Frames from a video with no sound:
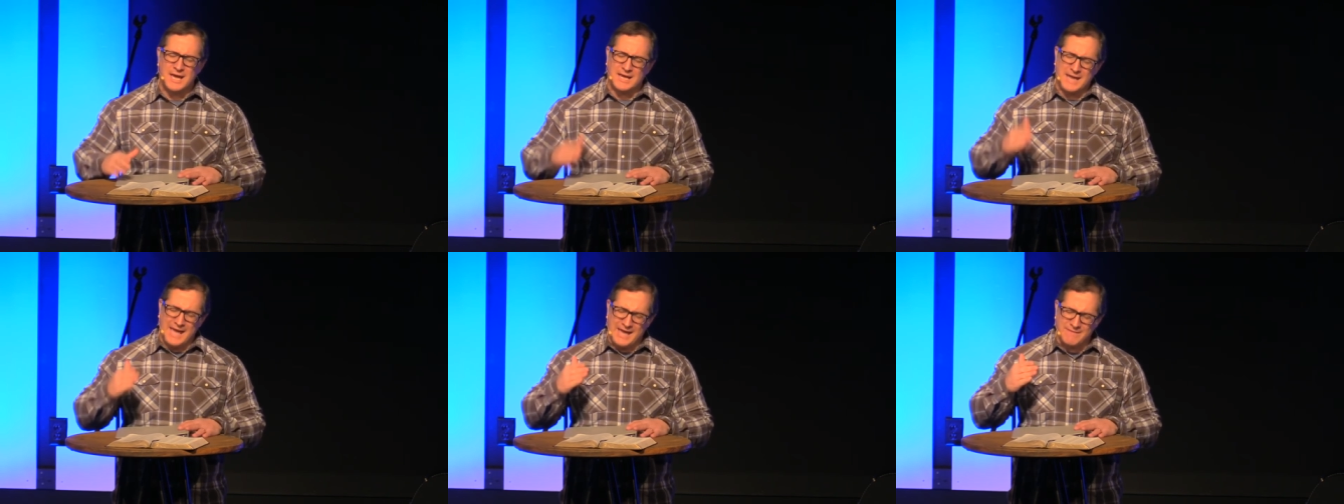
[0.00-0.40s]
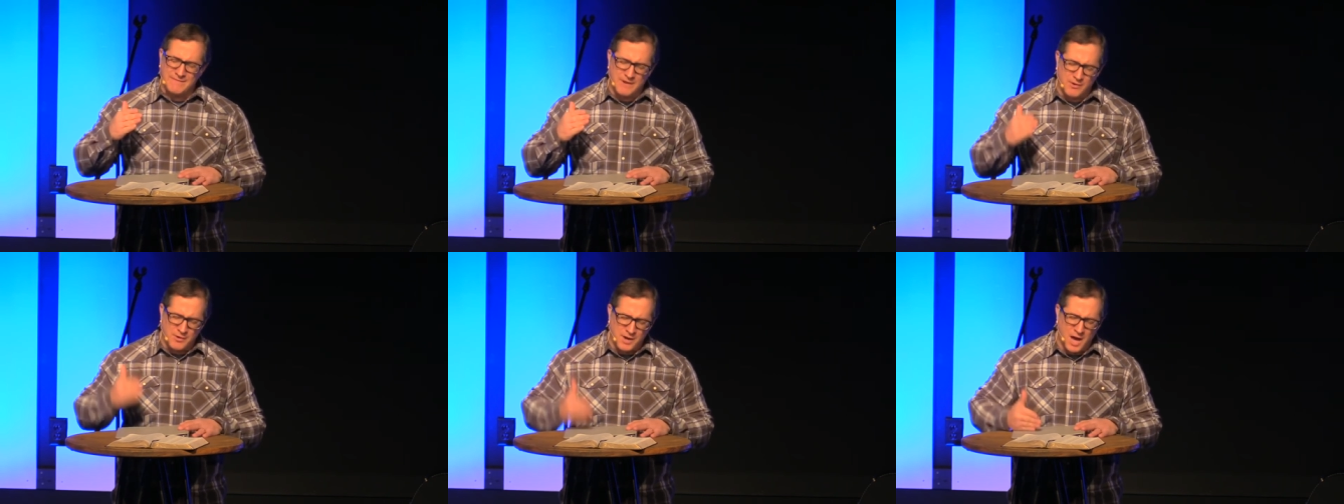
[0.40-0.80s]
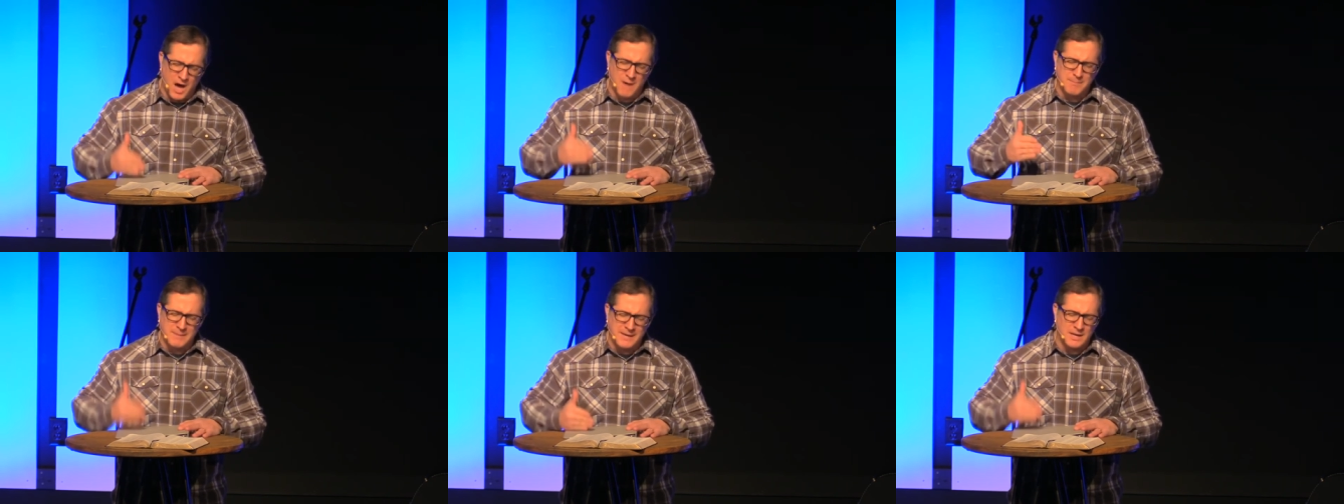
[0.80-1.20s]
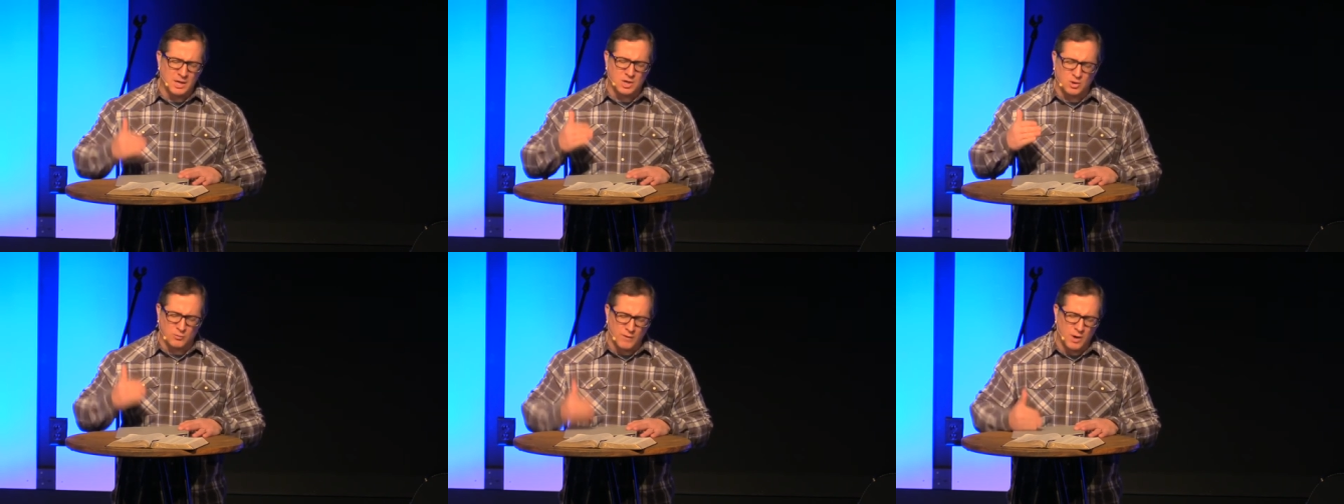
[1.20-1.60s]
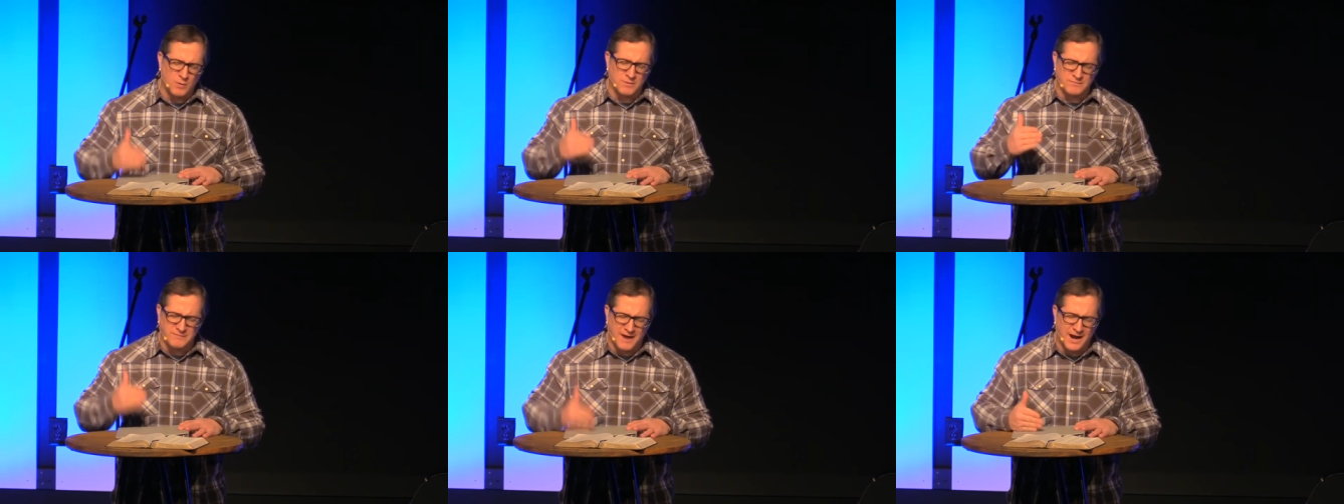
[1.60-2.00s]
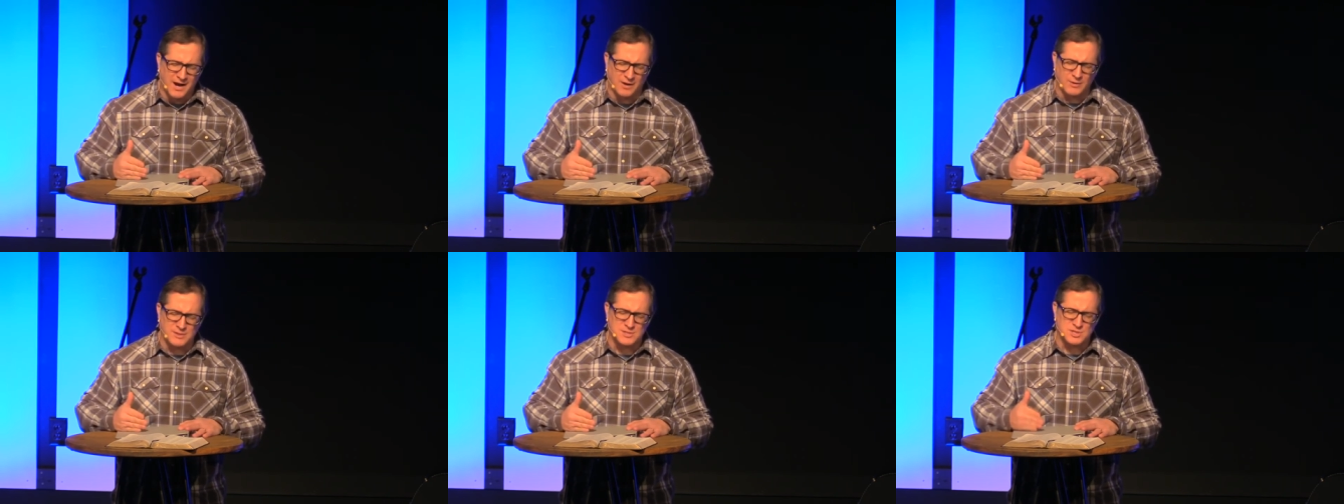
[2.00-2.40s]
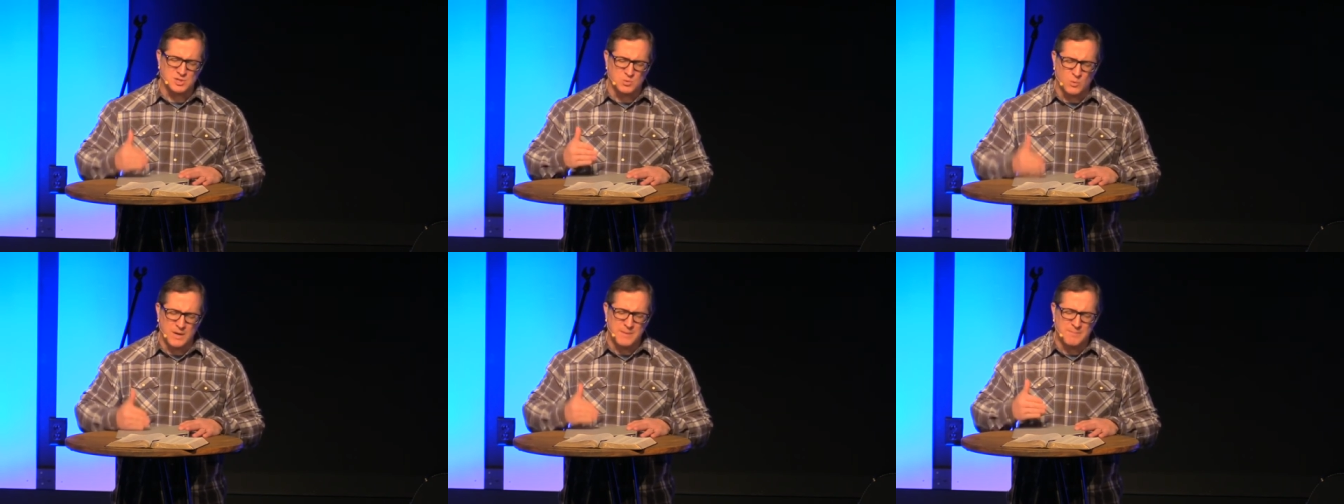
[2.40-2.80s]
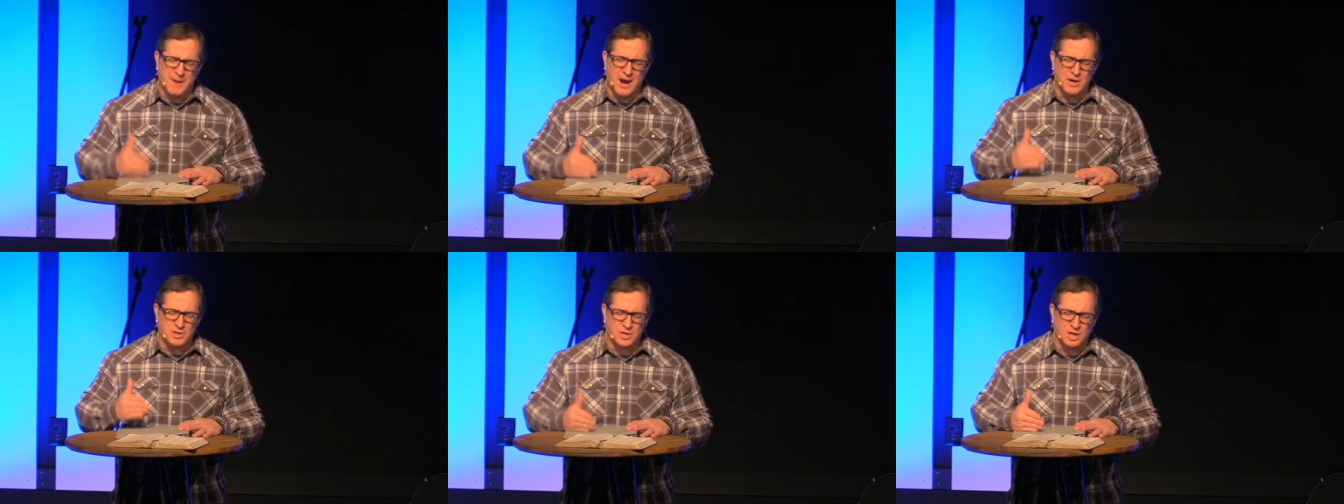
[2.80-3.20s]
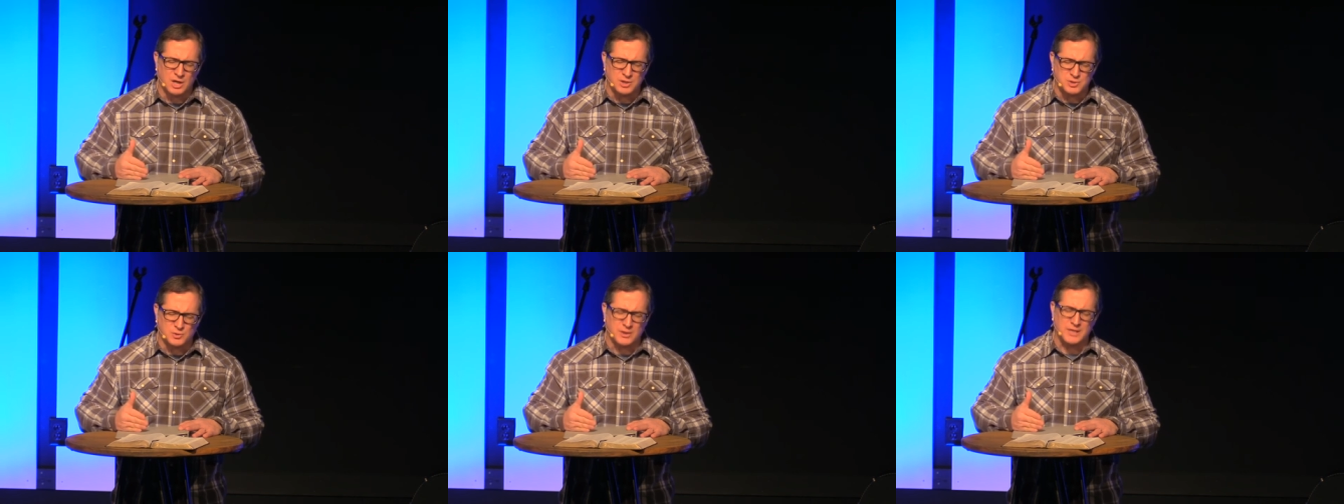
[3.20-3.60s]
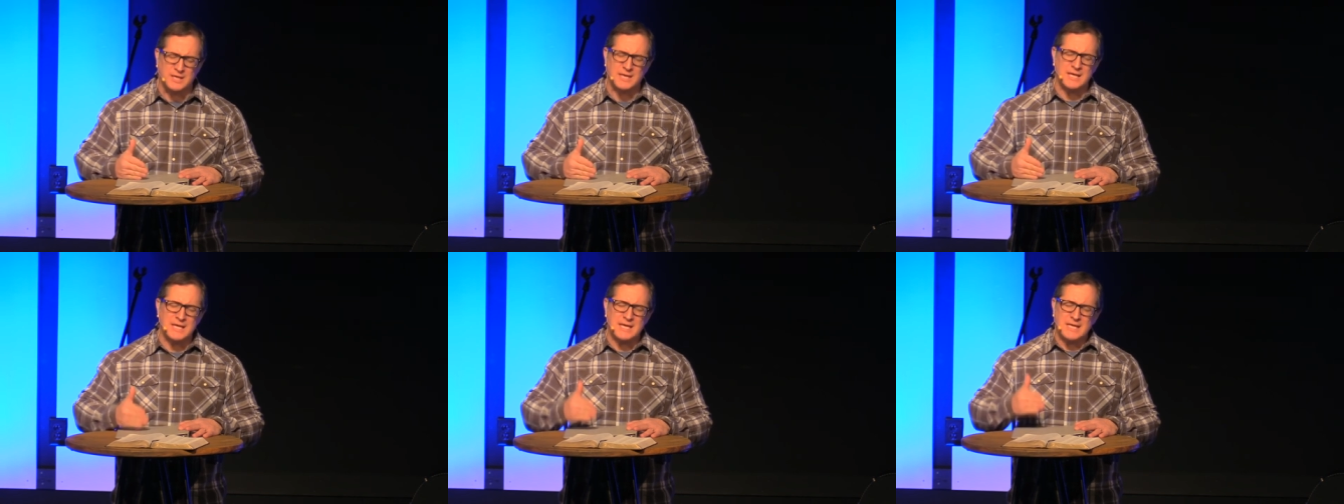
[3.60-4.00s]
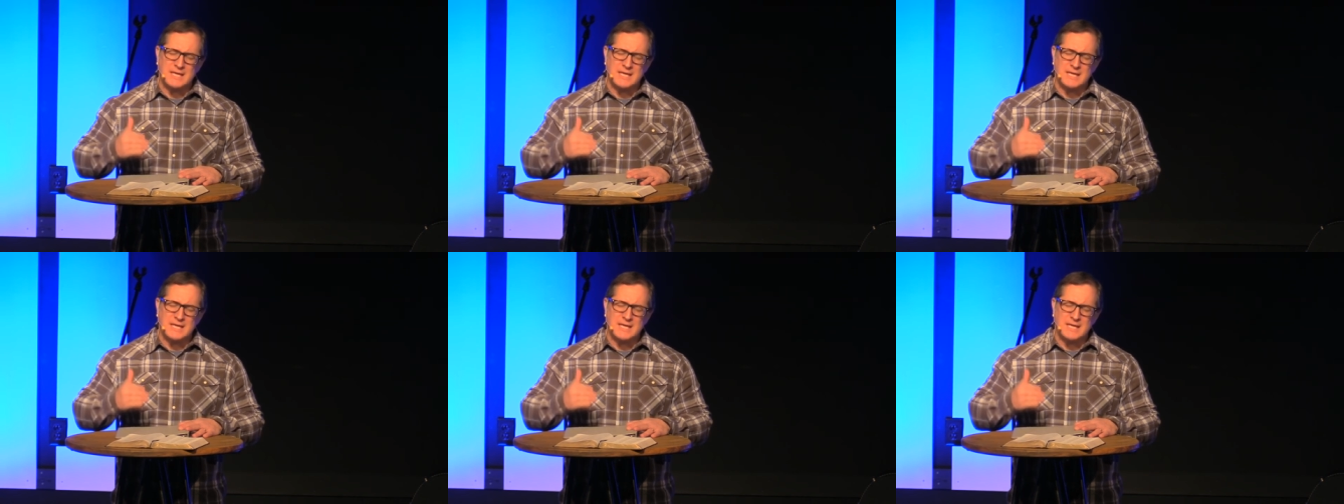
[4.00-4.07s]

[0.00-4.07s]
and had there not been a coronavirus sweep our country,